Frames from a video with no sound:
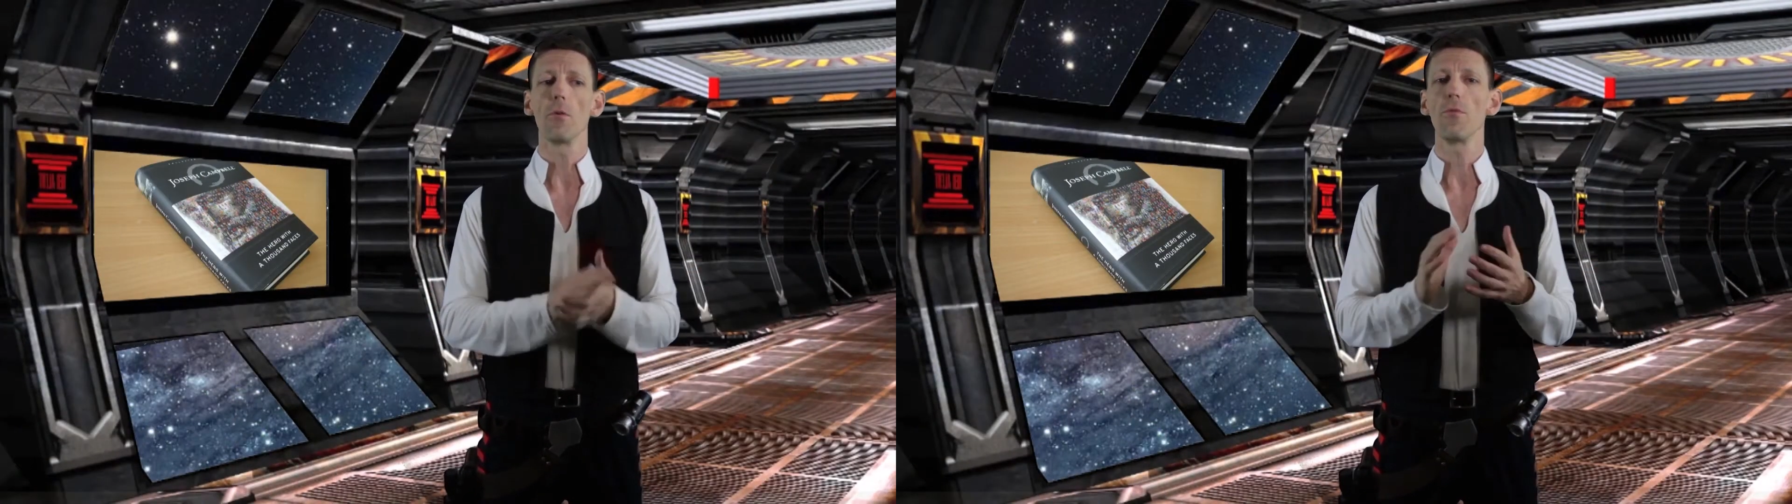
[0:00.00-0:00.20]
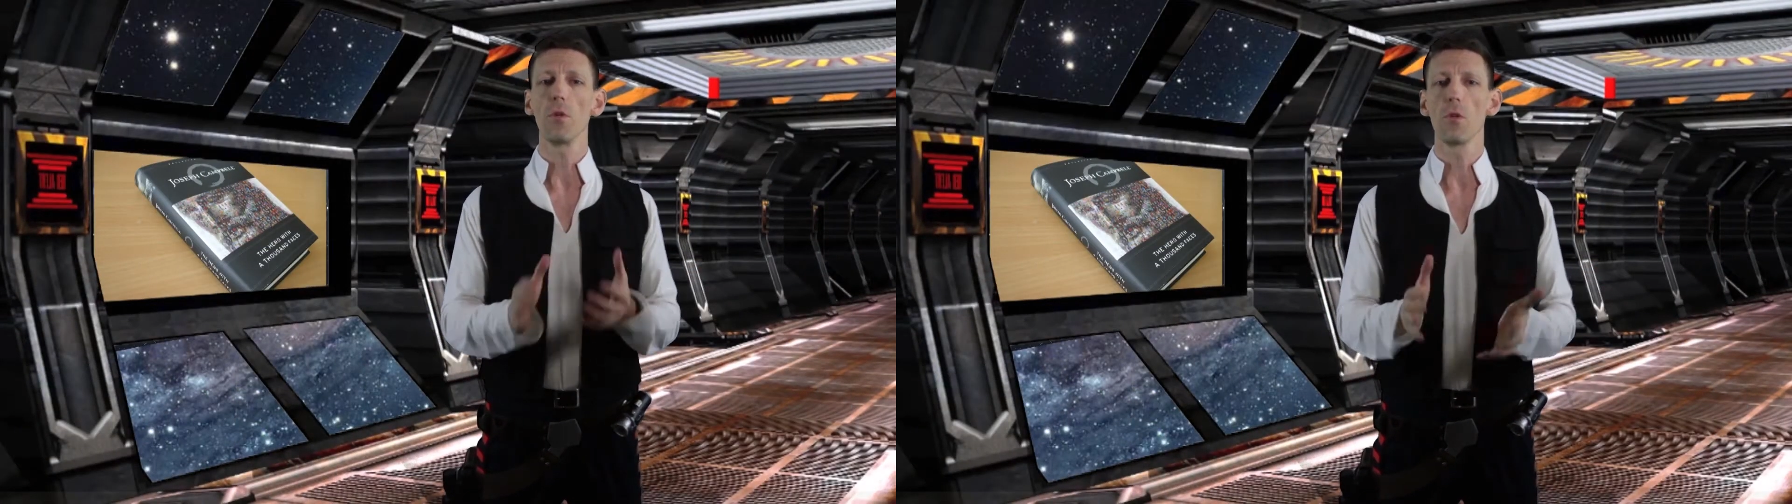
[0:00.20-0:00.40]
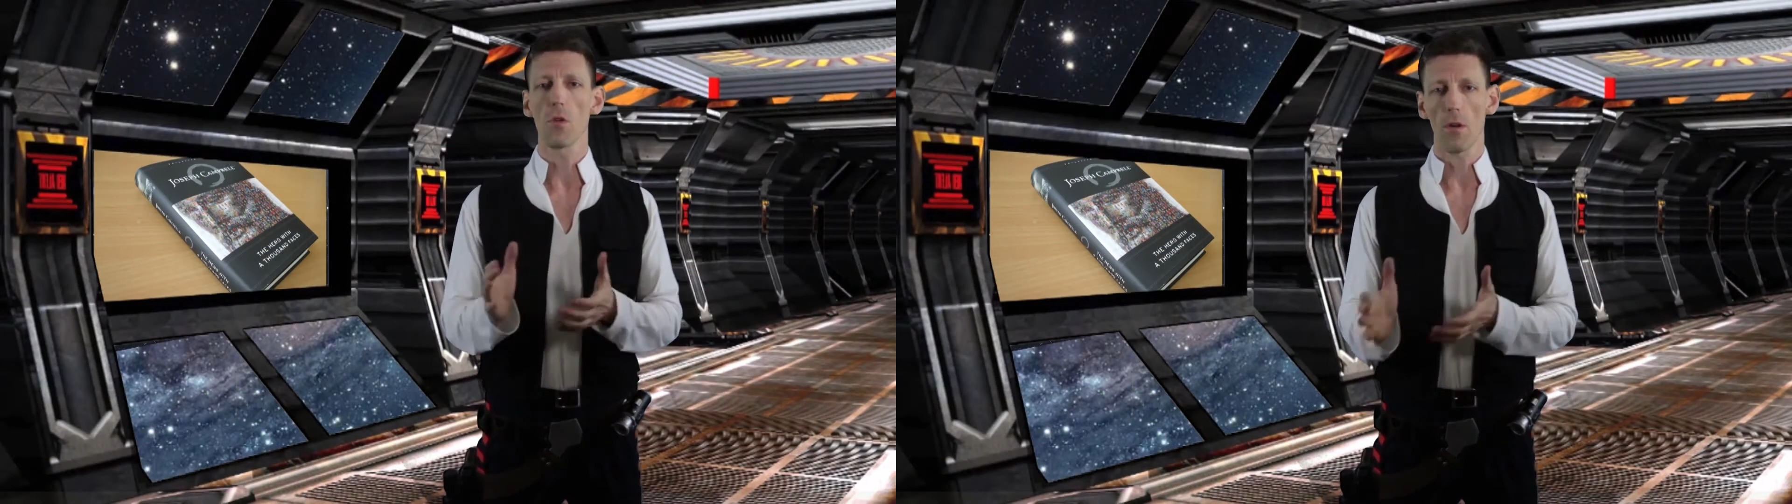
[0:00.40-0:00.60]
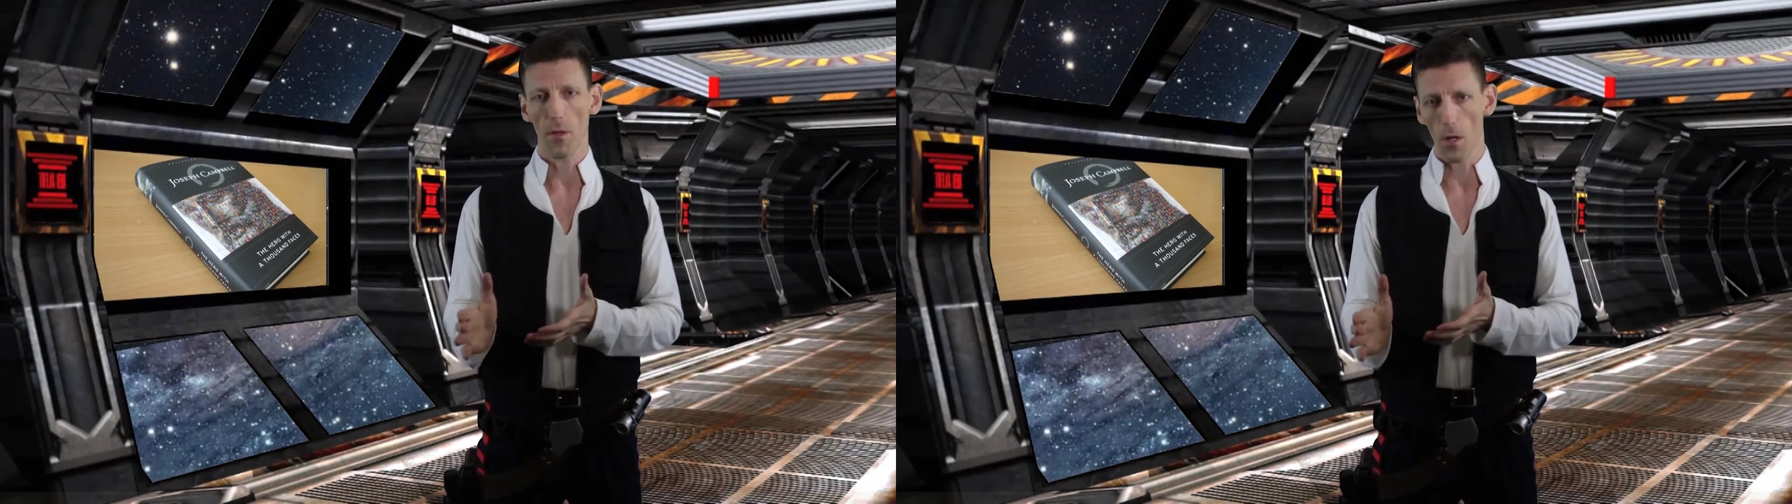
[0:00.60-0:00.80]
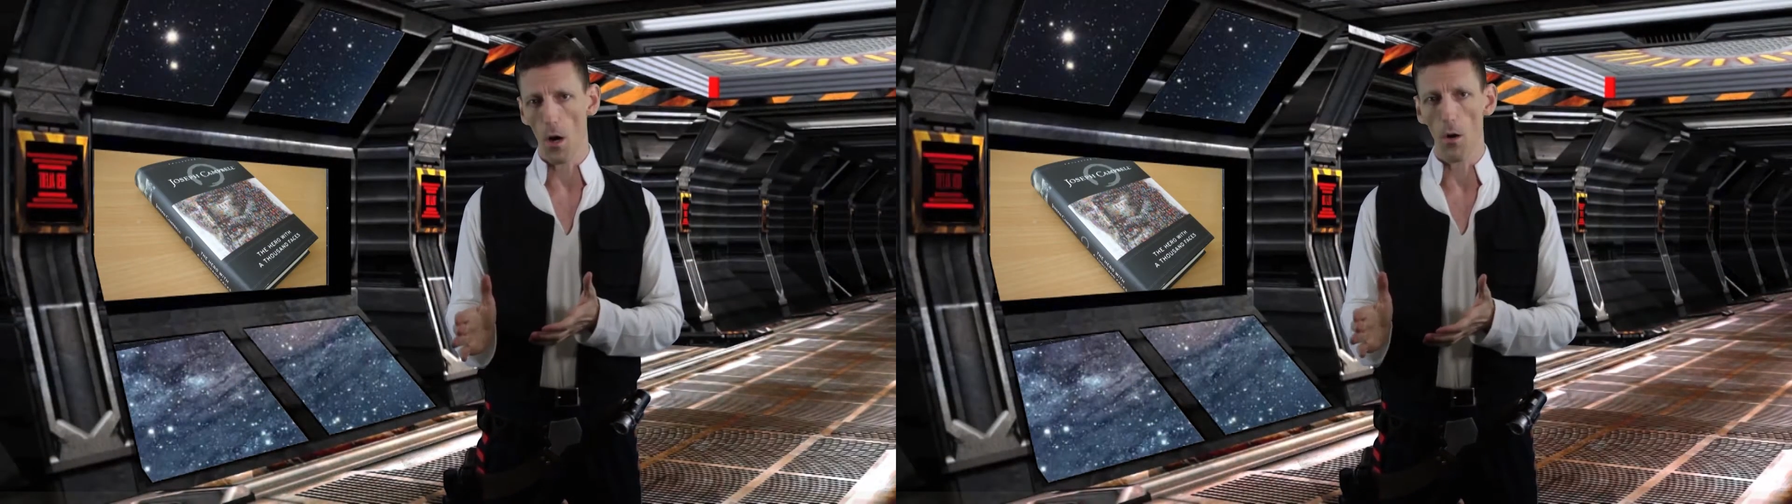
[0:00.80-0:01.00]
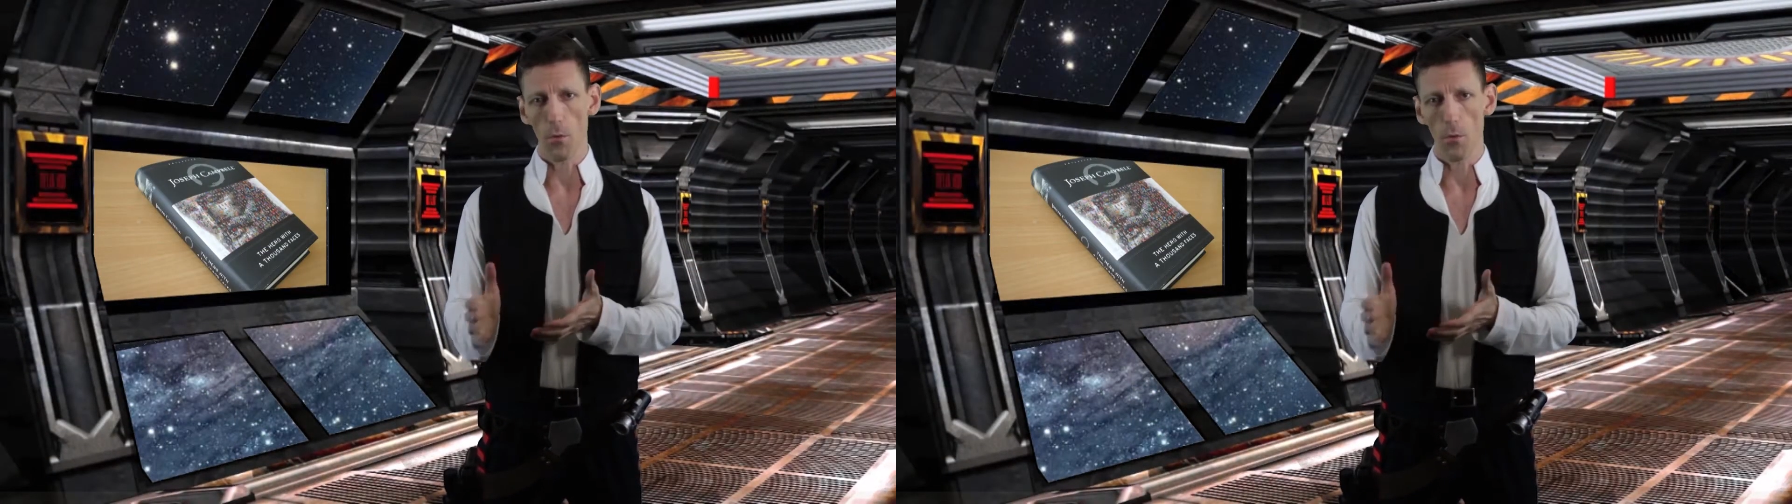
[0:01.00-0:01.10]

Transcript: the refusal of the call,